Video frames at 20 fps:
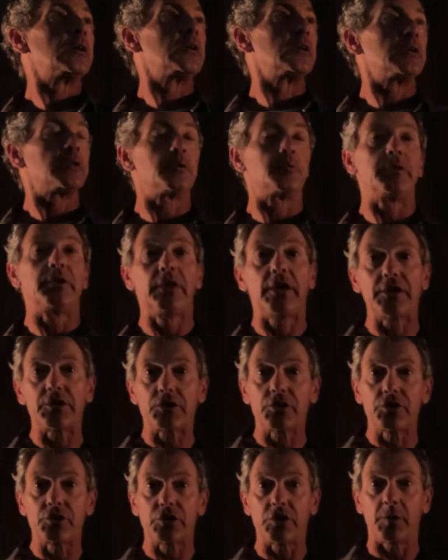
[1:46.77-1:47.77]
the
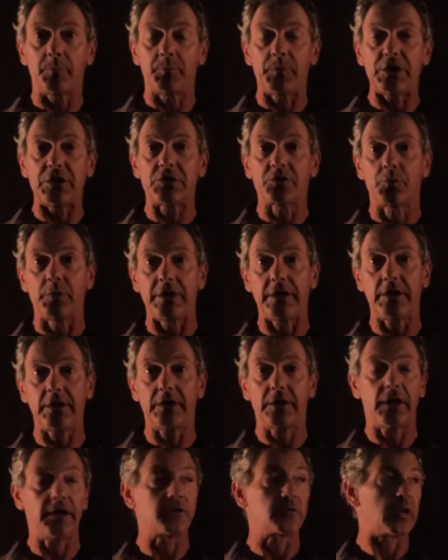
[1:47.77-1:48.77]
relationship between
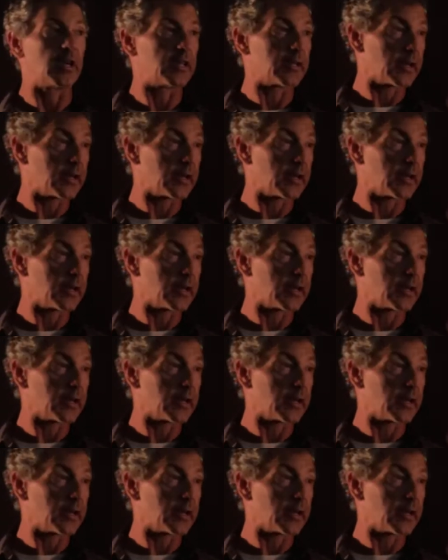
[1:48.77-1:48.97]
hydraulic